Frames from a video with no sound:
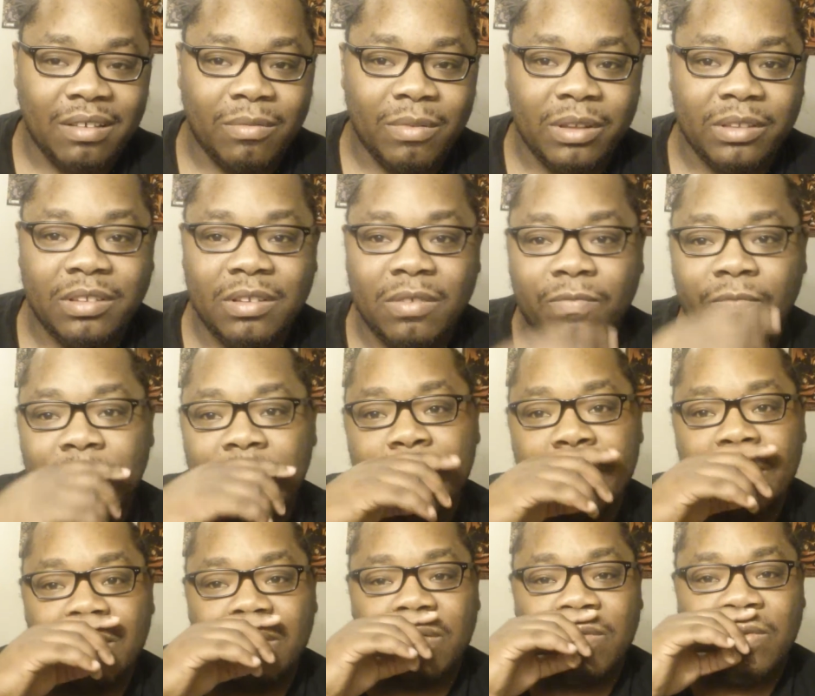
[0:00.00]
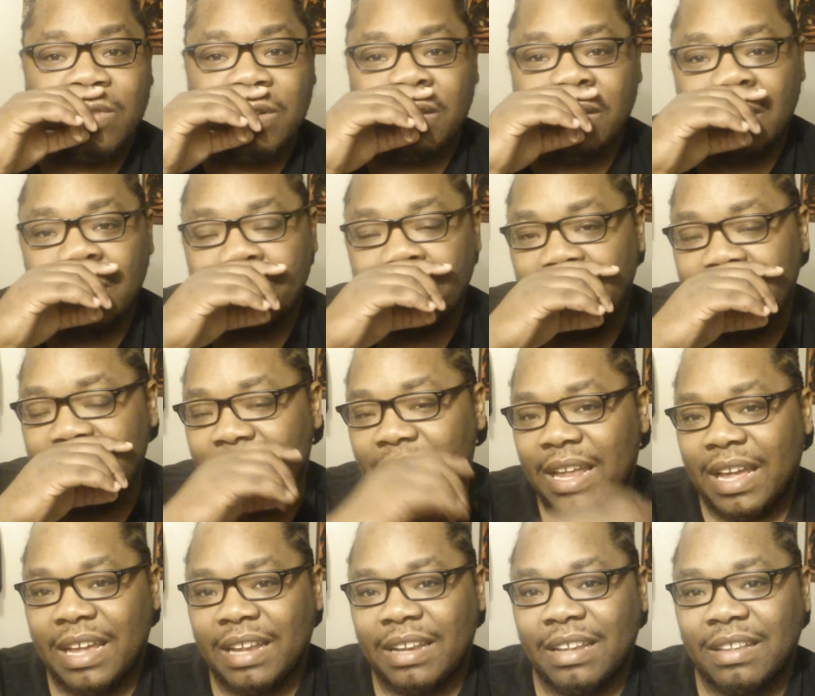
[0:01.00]
well, some females was
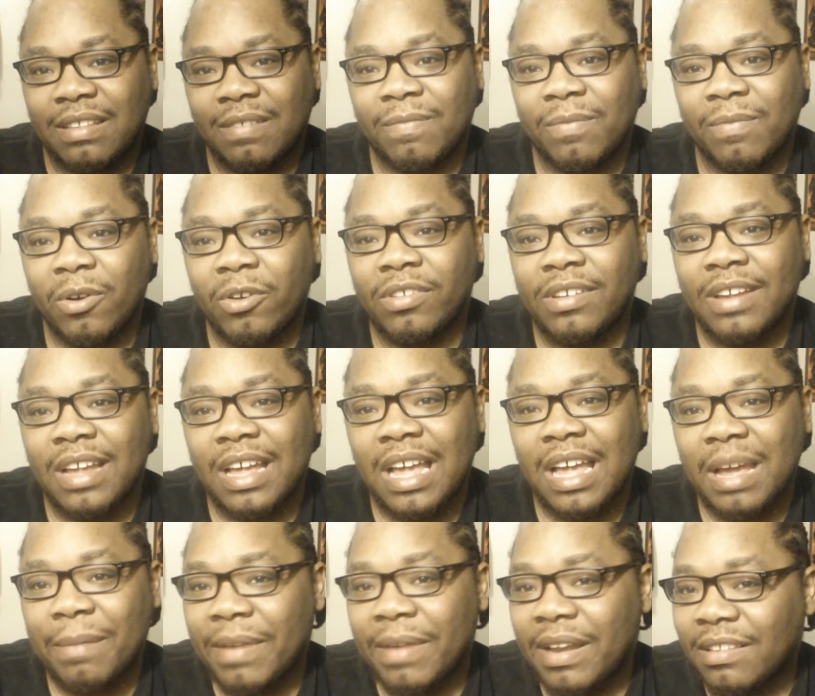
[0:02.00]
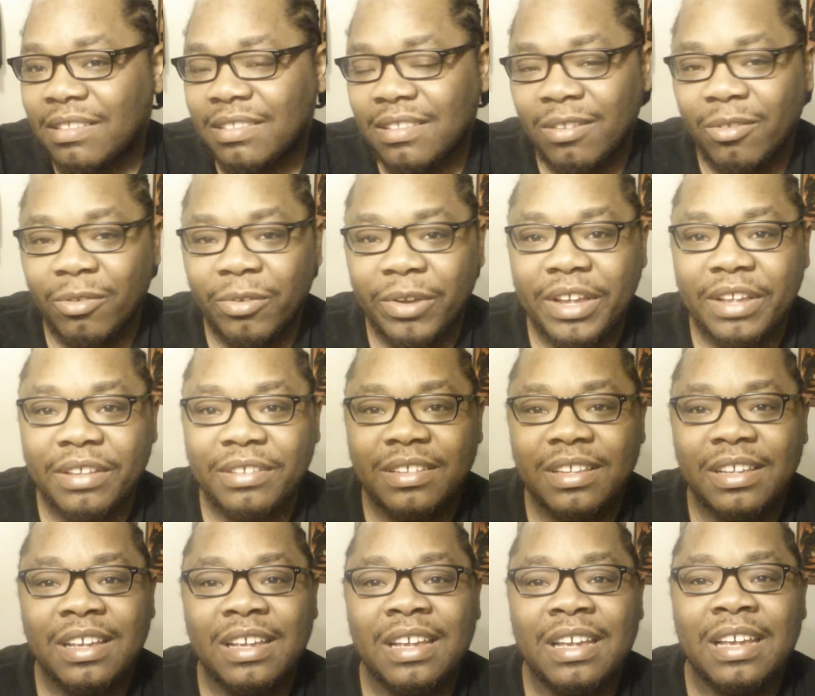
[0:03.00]
complaining like, this is the first time in the
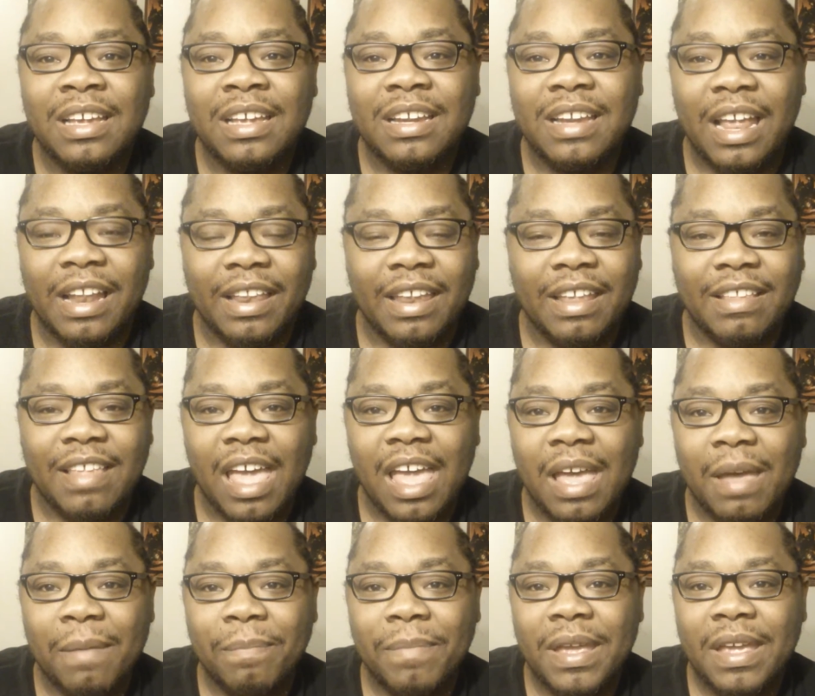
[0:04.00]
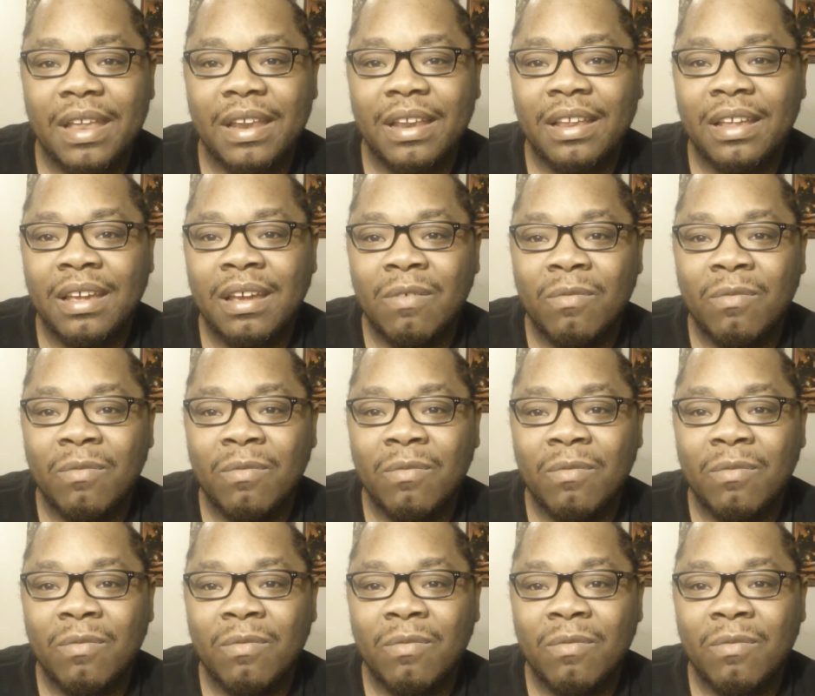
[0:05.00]
series that this happened.